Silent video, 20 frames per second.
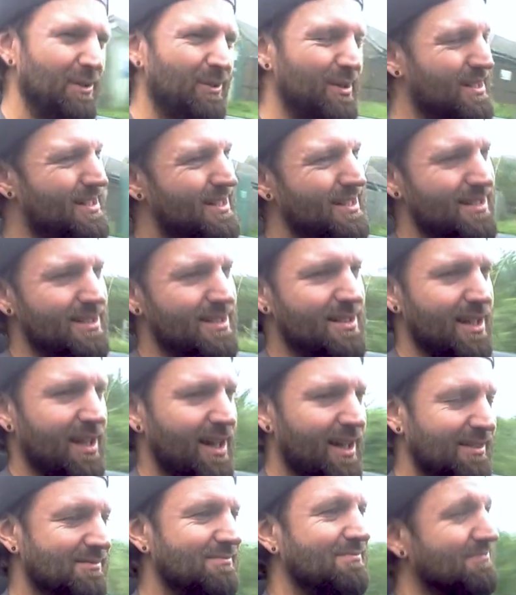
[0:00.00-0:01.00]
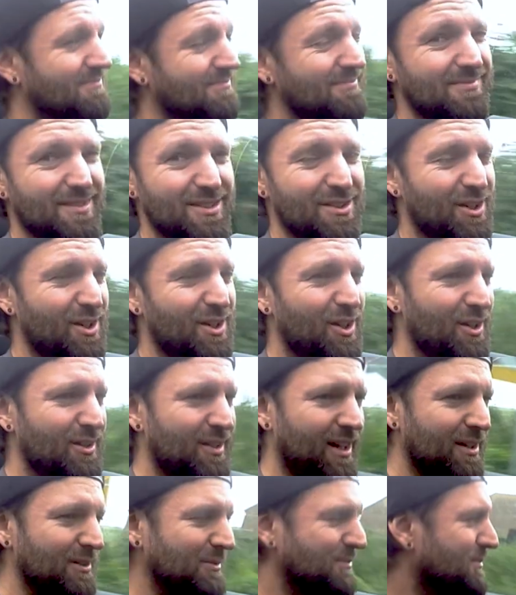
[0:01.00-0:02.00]
which is it's a lot of
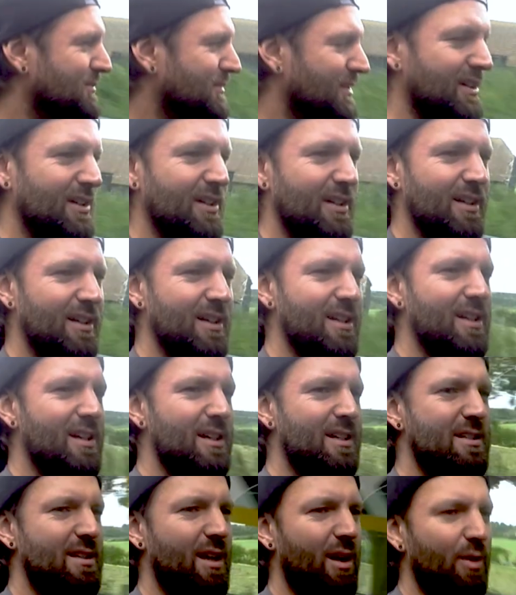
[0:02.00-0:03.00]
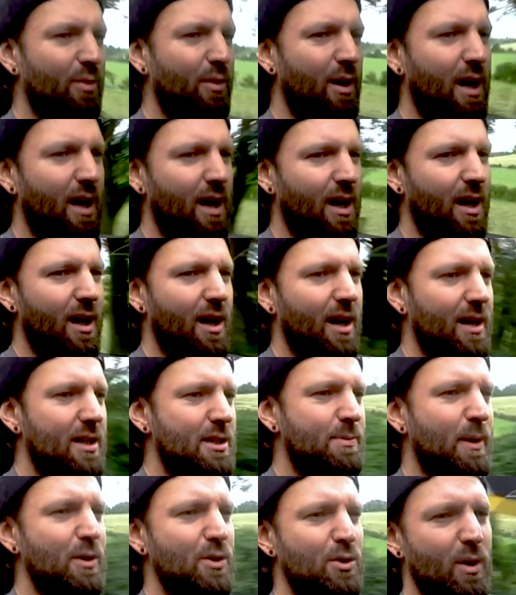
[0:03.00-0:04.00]
dough. So
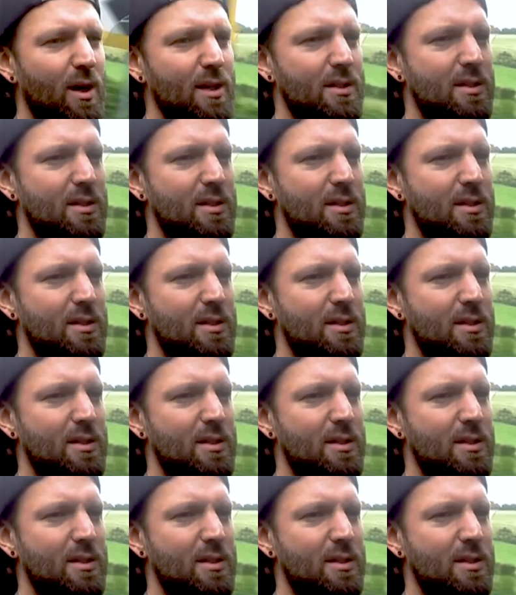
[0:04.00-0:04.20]
he spoke to